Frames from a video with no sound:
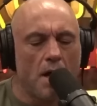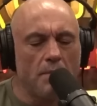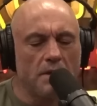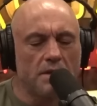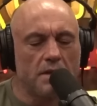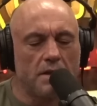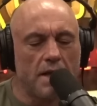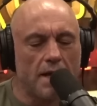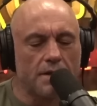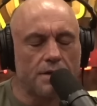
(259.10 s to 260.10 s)
How much
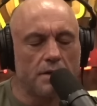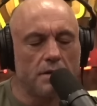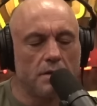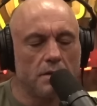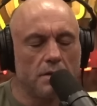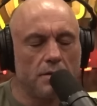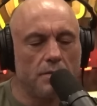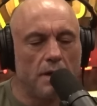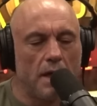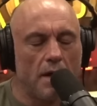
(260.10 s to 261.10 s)
detection do
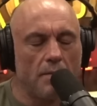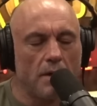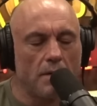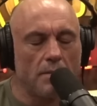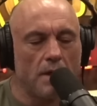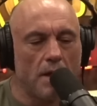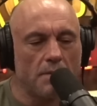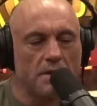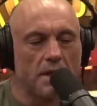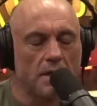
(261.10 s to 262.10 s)
we have? I mean, how
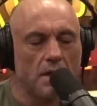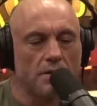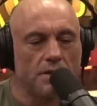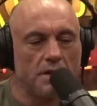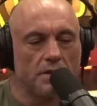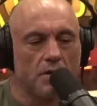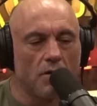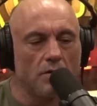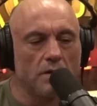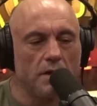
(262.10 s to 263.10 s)
much technology is
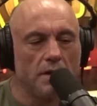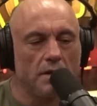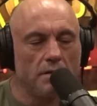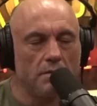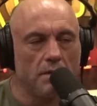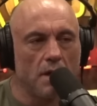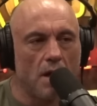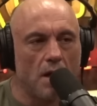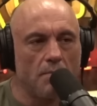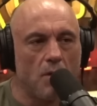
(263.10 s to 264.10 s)
currently
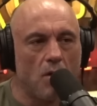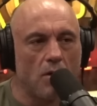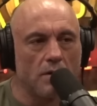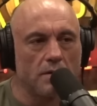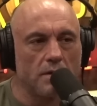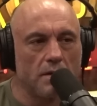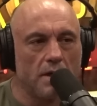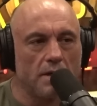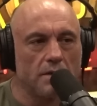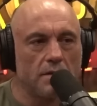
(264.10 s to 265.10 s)
on Mars
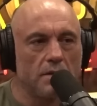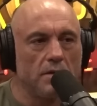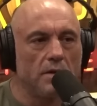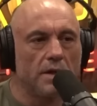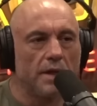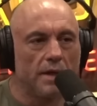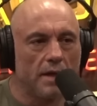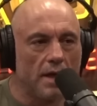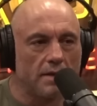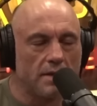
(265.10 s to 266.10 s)
that's looking
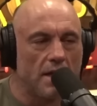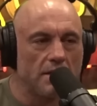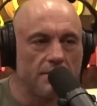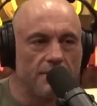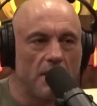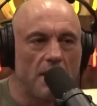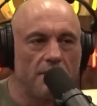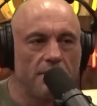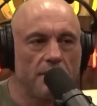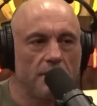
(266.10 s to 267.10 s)
at signs of
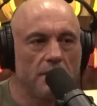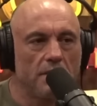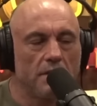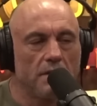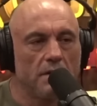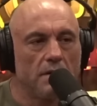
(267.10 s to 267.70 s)
life? There have